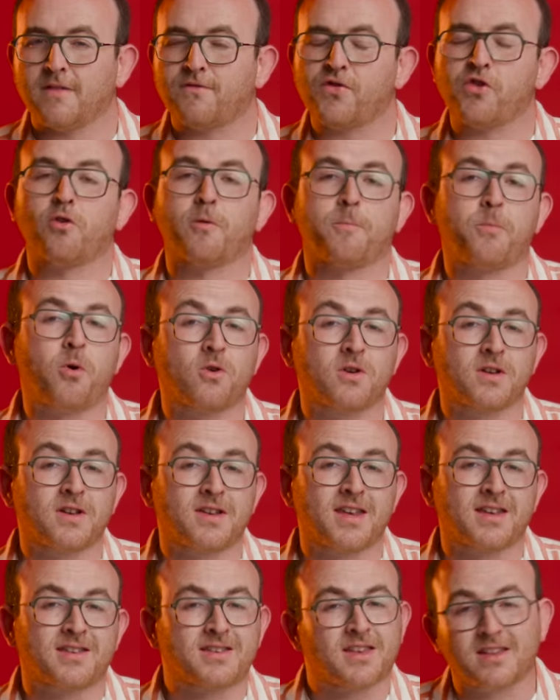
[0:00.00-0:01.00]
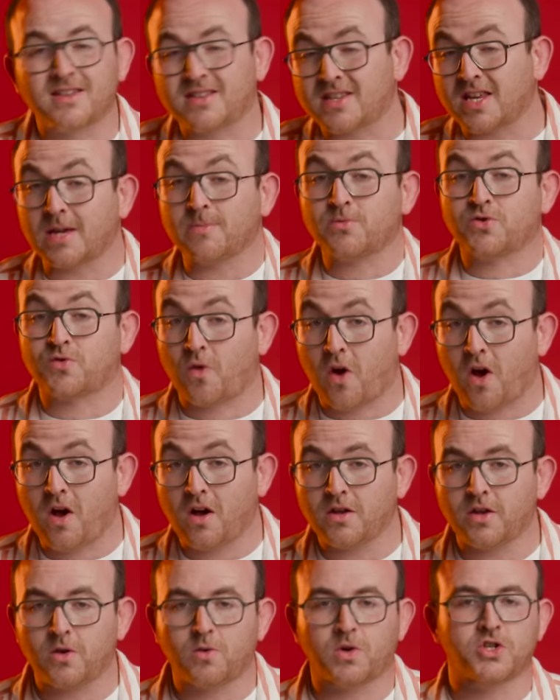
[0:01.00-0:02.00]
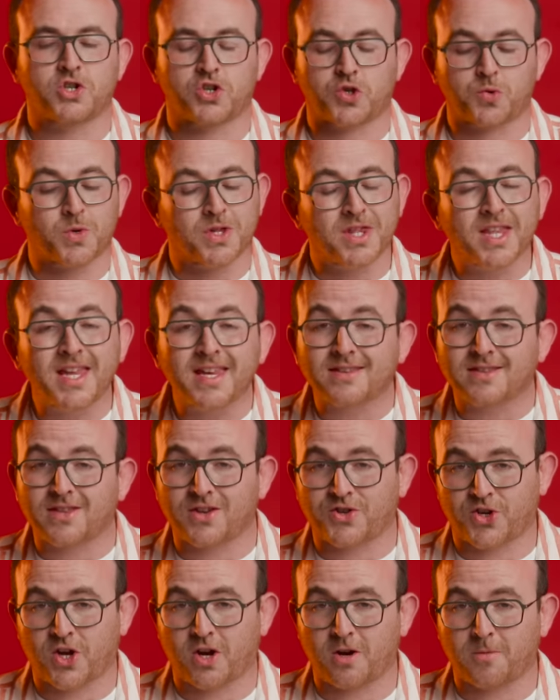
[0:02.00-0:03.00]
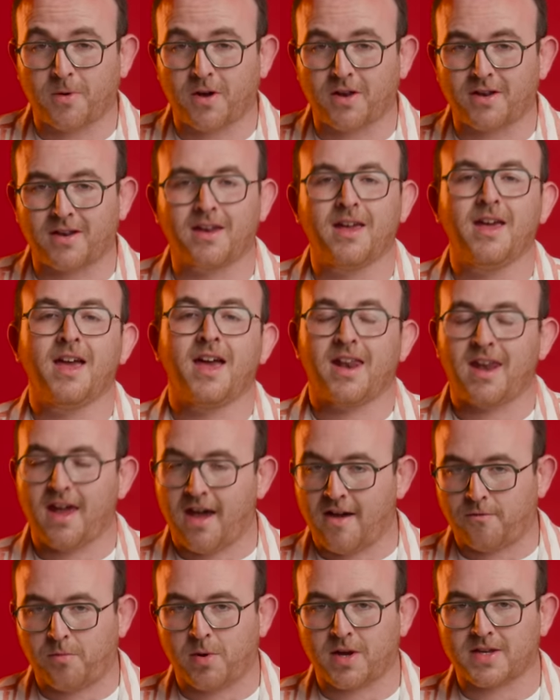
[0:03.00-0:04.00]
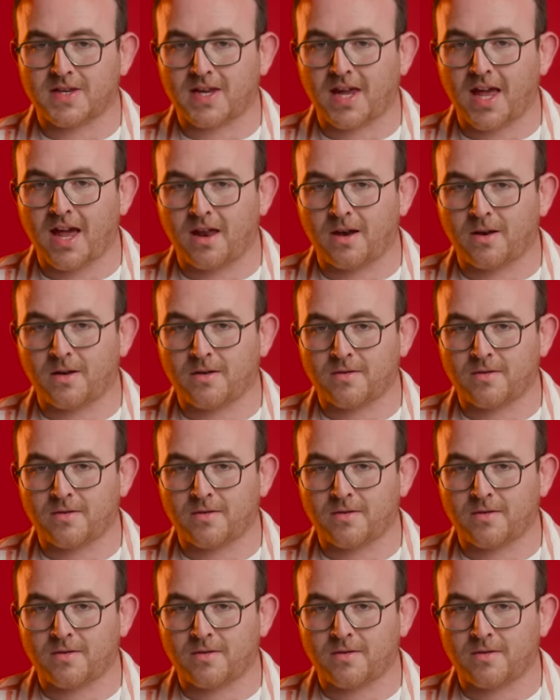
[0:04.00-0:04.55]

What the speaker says: If the reported distance seems wrong, you can just release the shutter button and half press again.